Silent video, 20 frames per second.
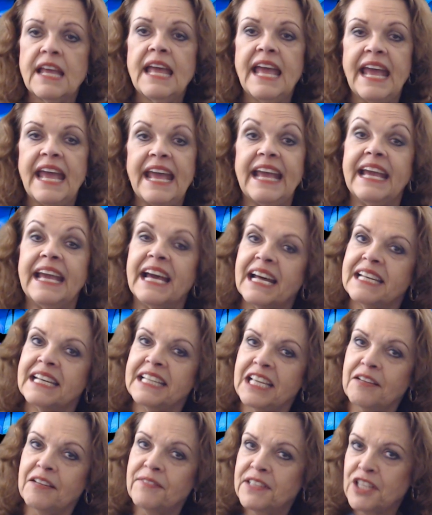and
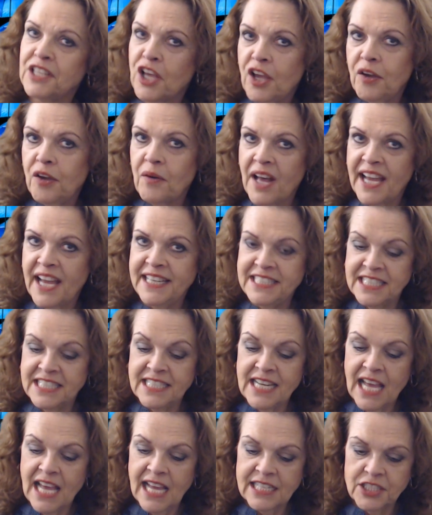even though I did
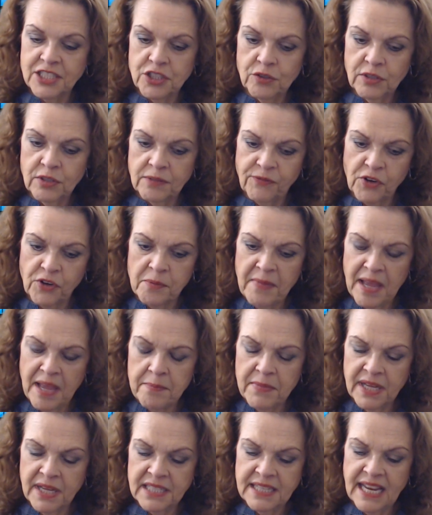not do it for my
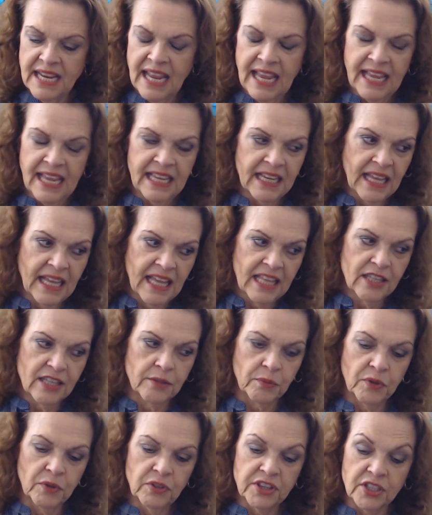Monday
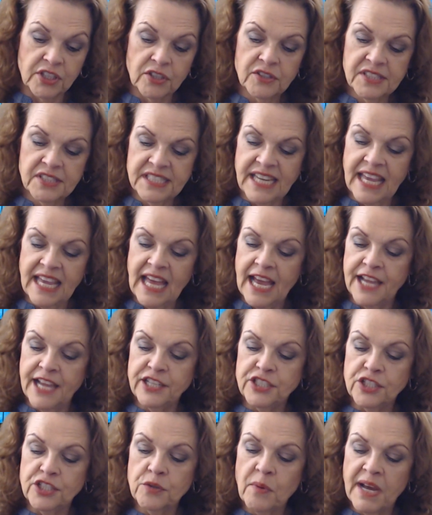through Thursday. I
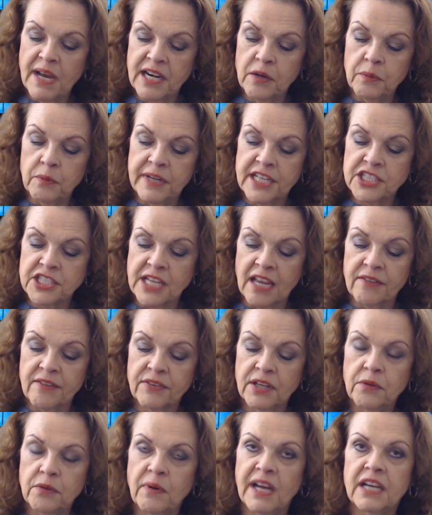do want to wish
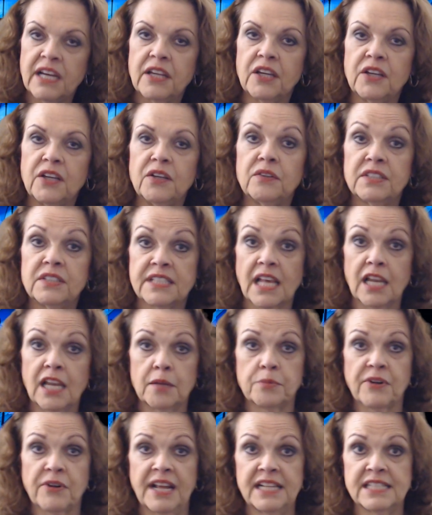everyone who
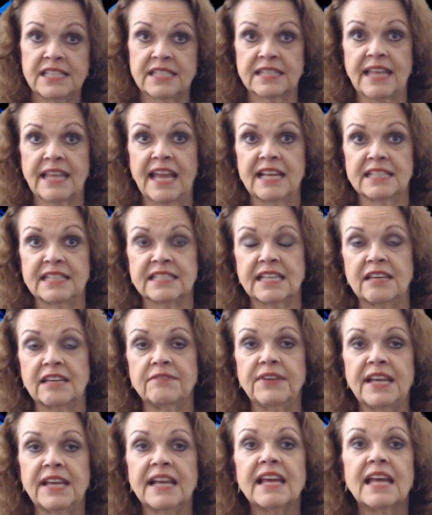celebrates
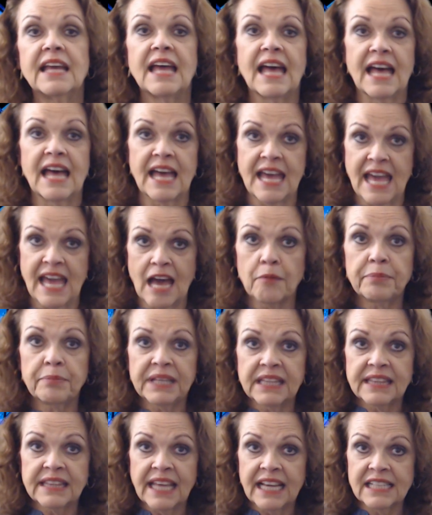Thanksgiving a happy
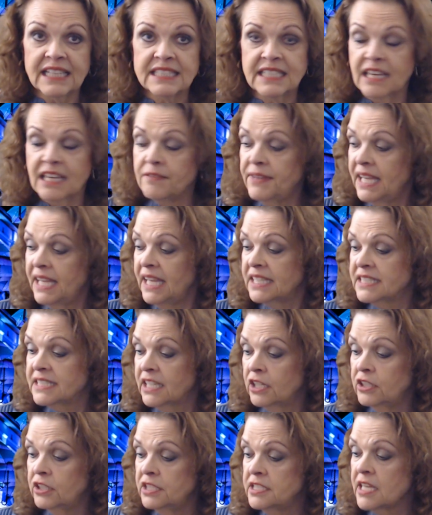Thanksgiving. It's a
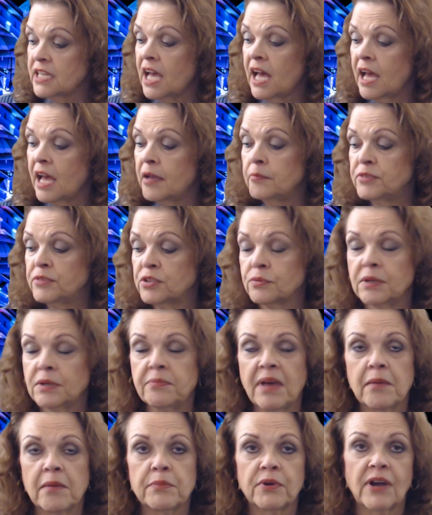good time to
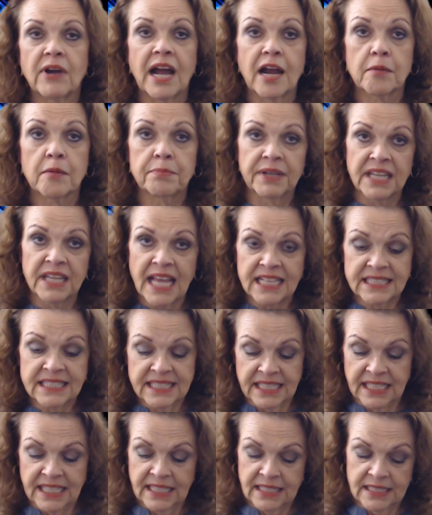remember our
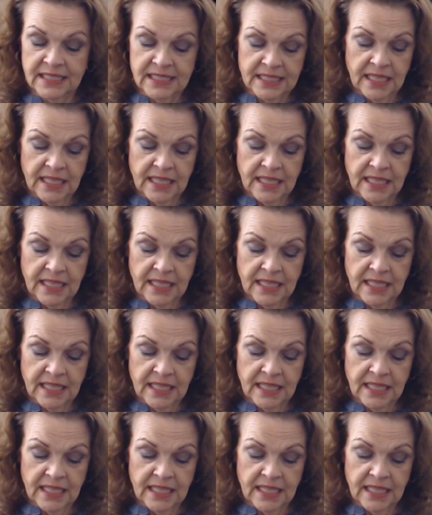blessings.